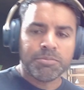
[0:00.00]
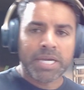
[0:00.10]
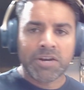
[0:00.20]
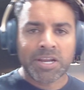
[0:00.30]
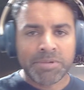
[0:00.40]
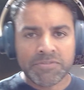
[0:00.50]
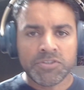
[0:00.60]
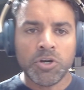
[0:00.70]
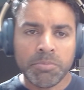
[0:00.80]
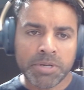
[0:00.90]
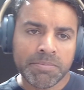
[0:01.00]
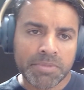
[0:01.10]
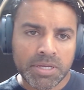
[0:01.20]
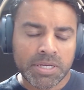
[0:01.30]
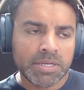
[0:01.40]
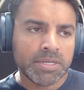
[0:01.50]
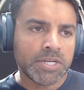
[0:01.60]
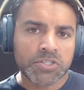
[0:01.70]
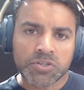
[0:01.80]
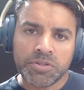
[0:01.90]
battery, I'm going to have to open up
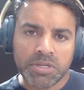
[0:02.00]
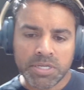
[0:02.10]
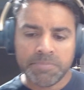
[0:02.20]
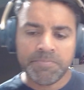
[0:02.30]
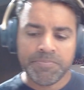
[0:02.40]
unscrew the